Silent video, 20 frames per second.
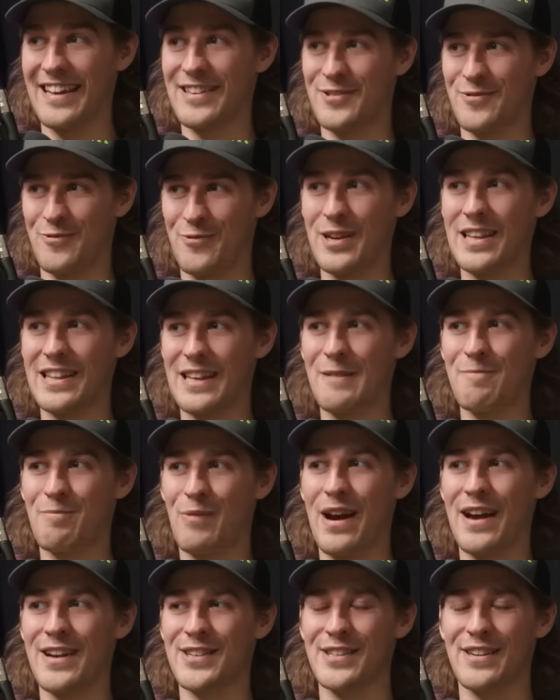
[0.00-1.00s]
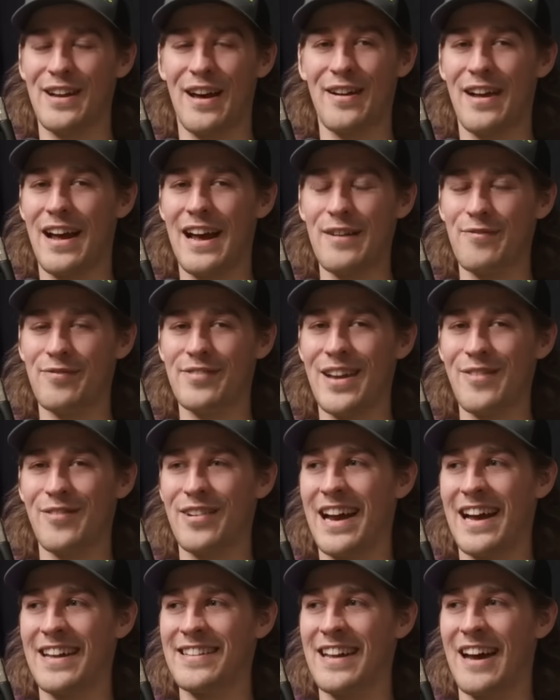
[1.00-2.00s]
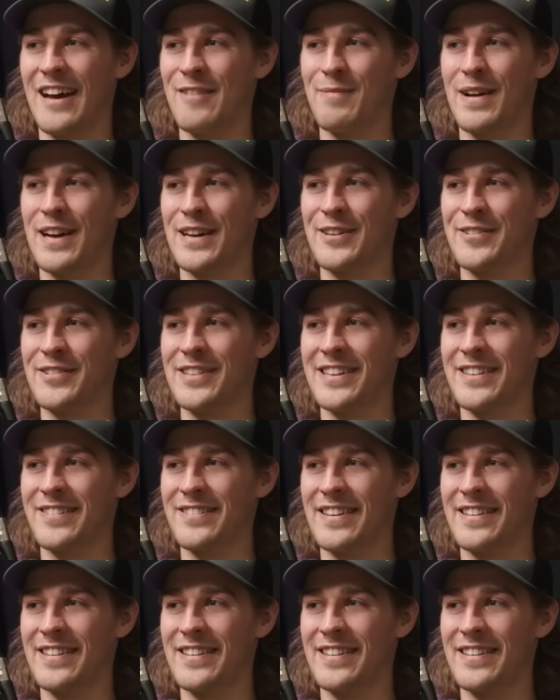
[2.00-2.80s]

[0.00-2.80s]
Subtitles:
it's really impressive. I've never had that in my career.